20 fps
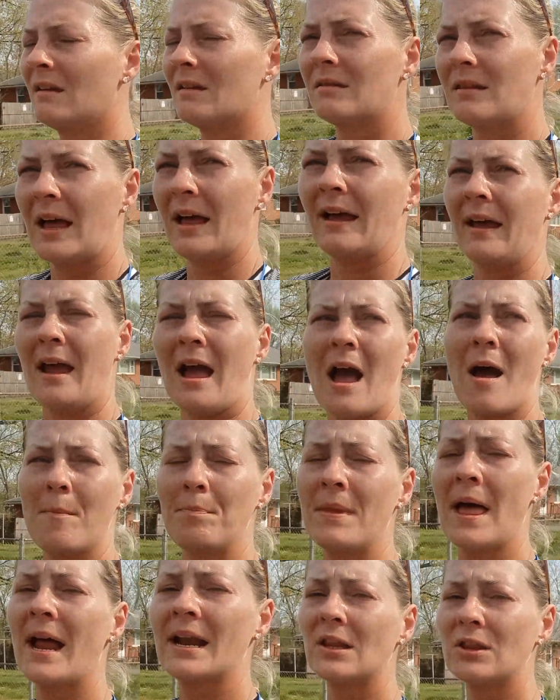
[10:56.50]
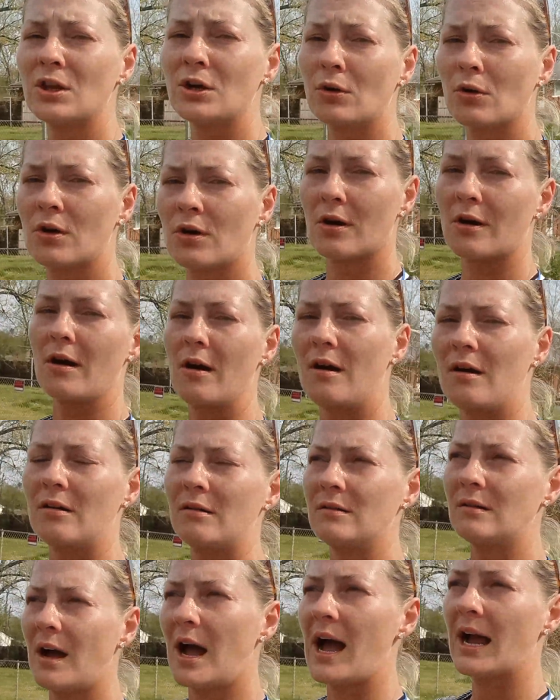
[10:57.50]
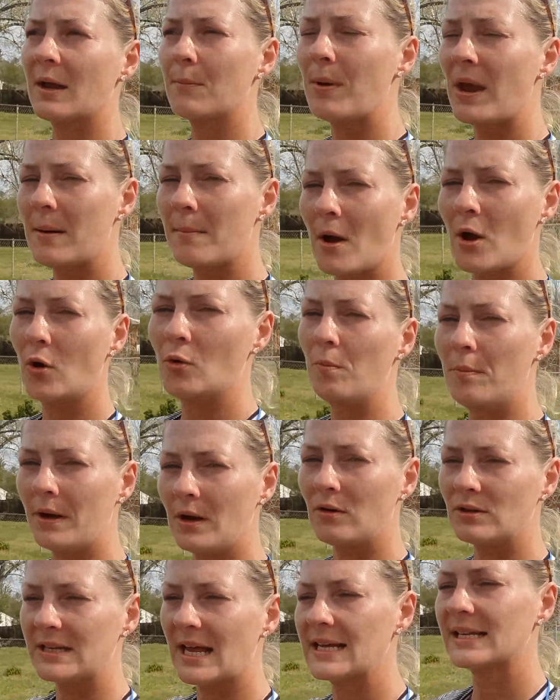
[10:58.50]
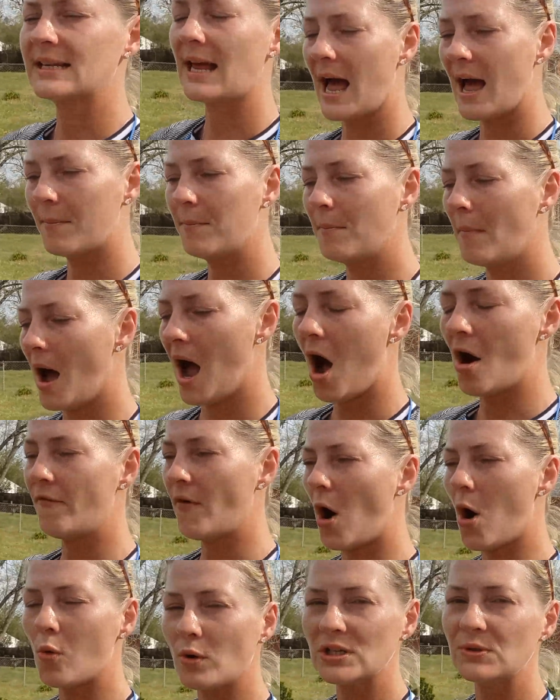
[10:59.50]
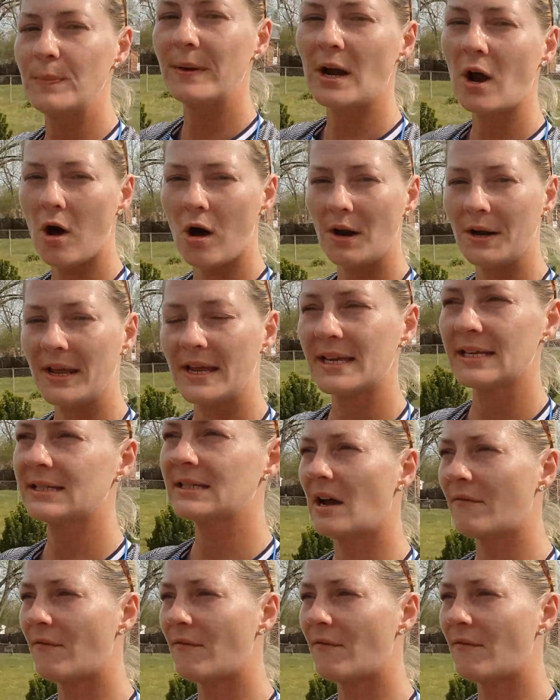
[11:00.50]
Like, I'm not a little girl. I can pay my own bills. I've always been honest.